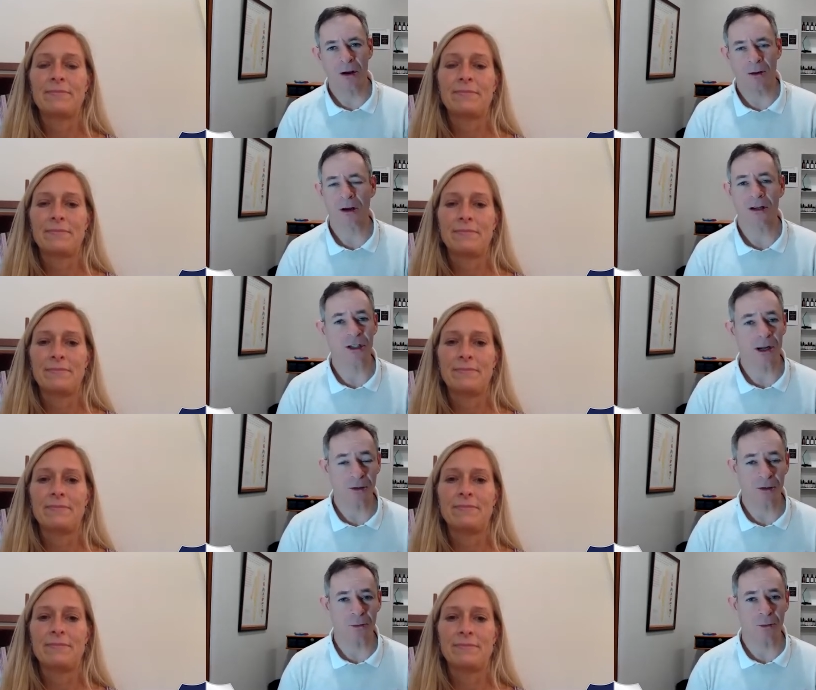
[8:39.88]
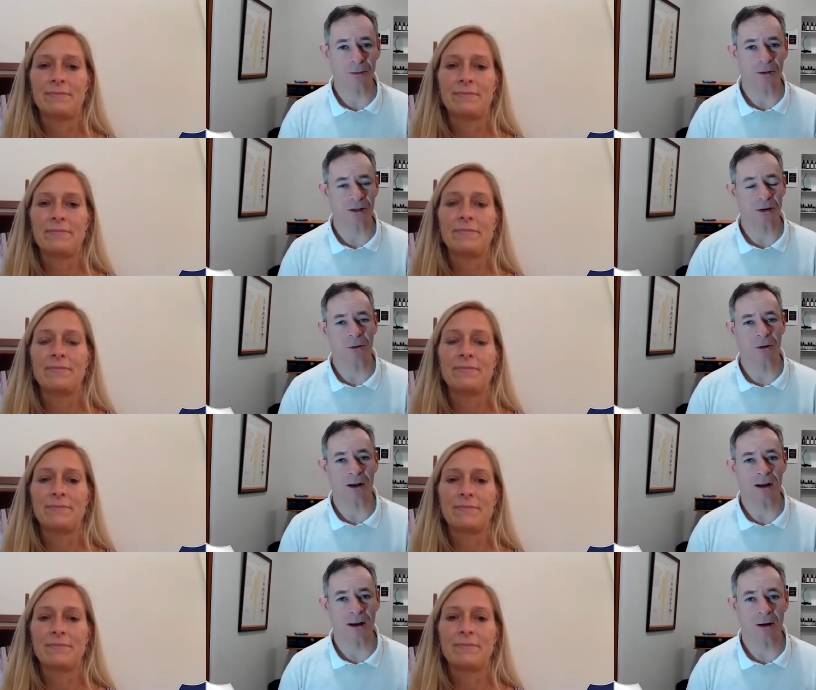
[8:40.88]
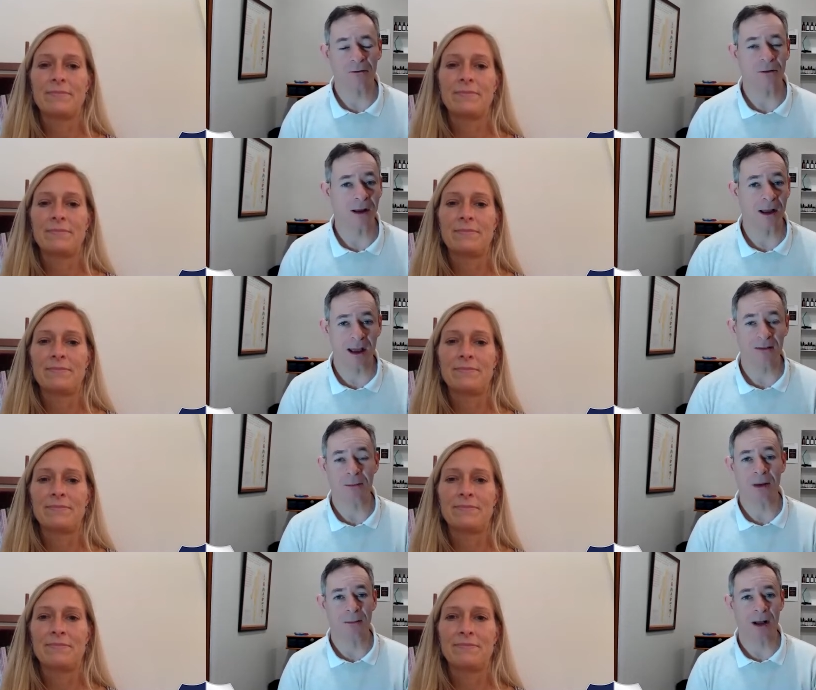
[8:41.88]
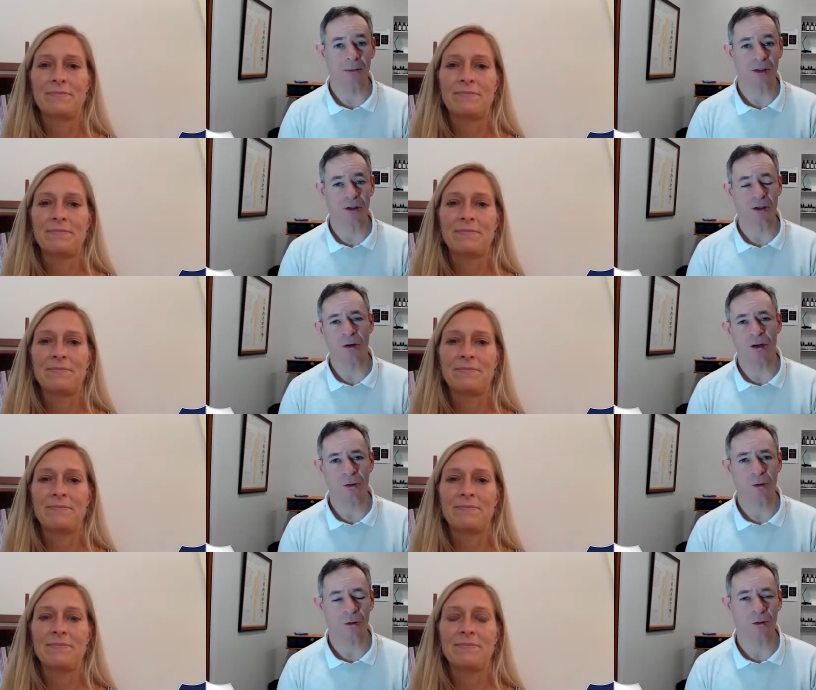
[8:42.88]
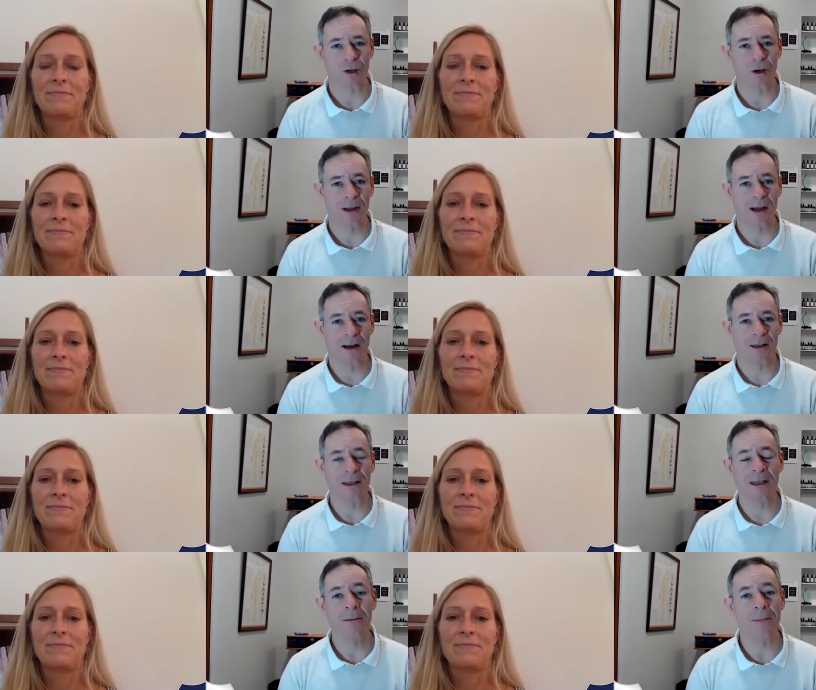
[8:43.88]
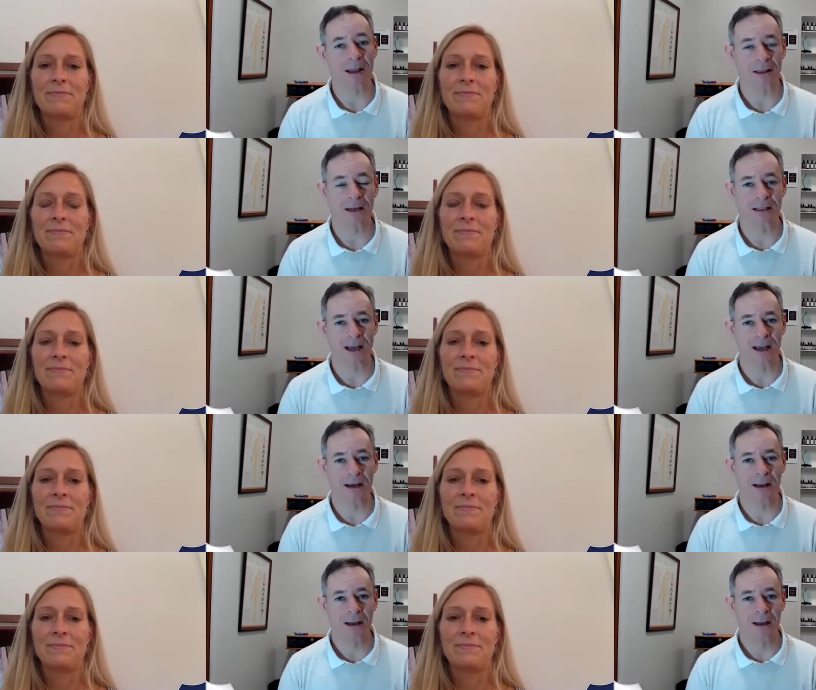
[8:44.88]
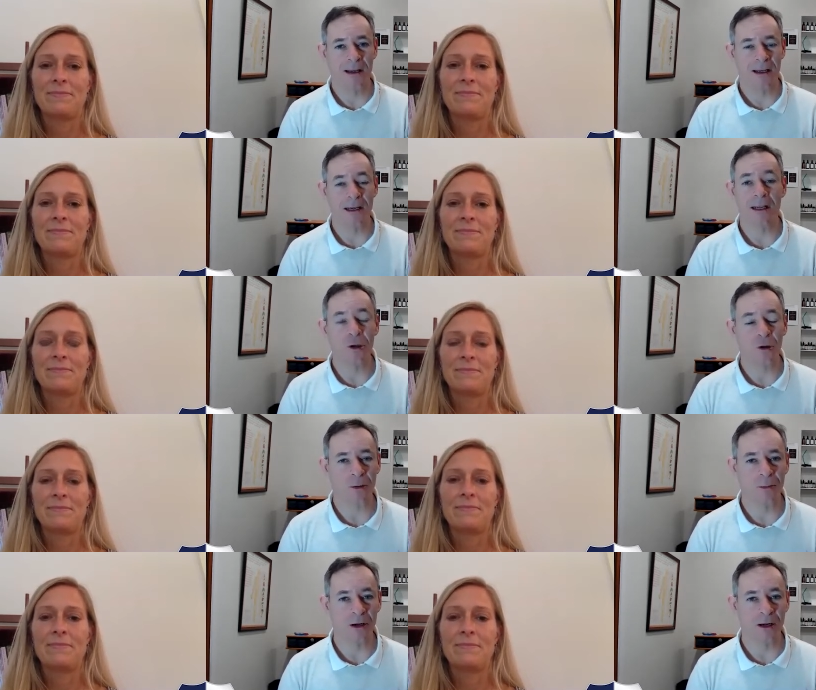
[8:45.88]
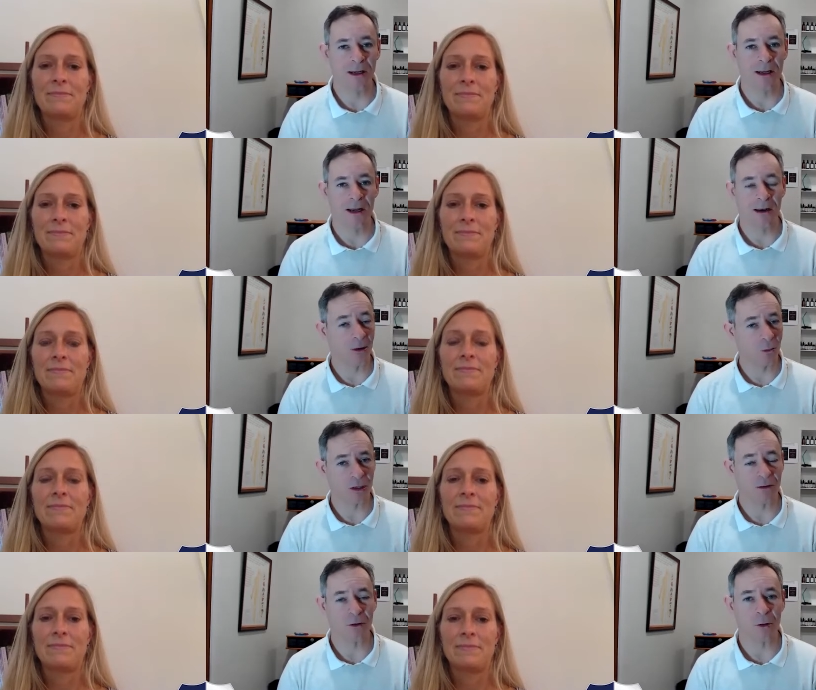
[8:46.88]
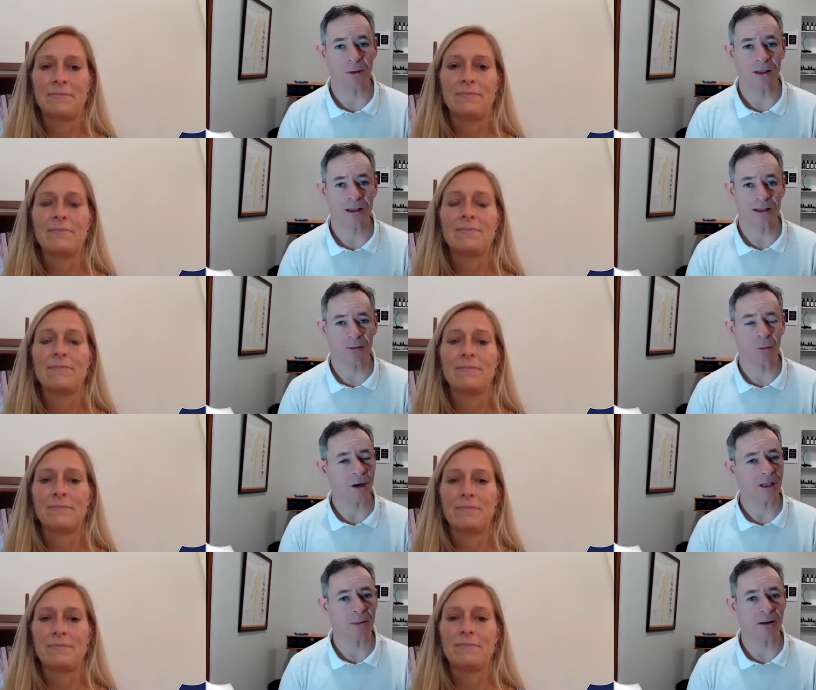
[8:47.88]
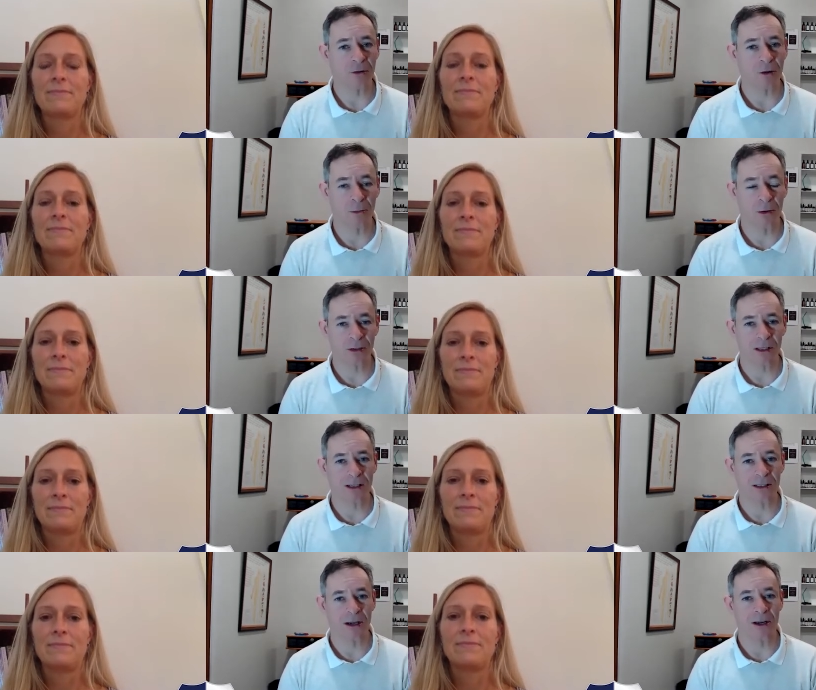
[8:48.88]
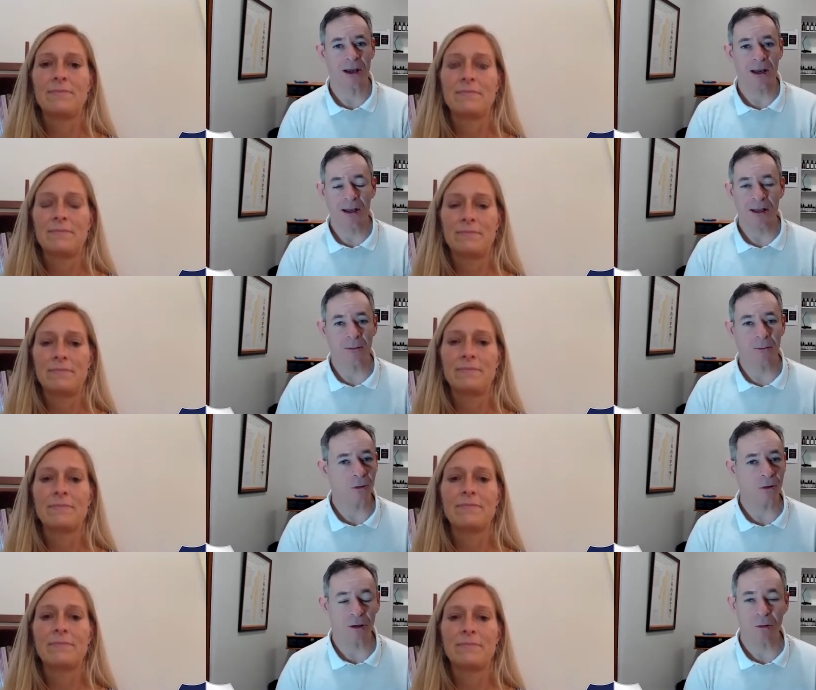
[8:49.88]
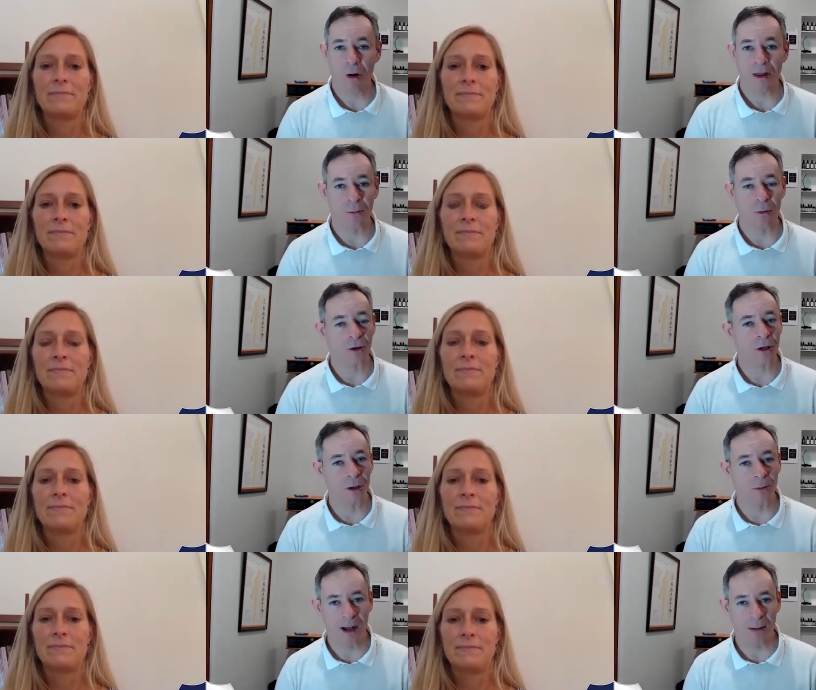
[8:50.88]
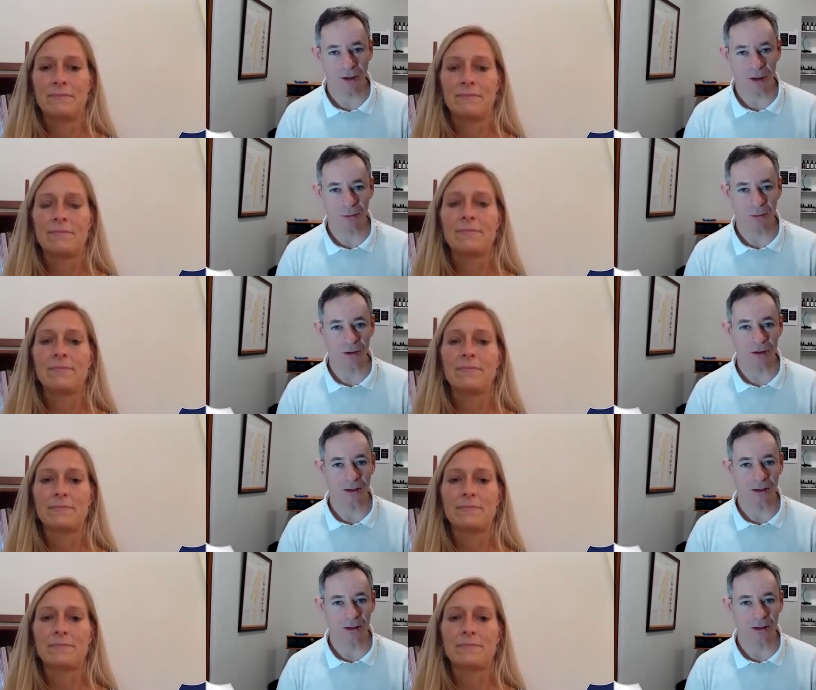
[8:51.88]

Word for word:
Speaker 1: I'm going to jump to a point because of, uh, of having been published, because I want to talk also about the impact that it's had in, in your community and, and also for your business and what it's meant for you personally. So the book, you write the book, you publish the book,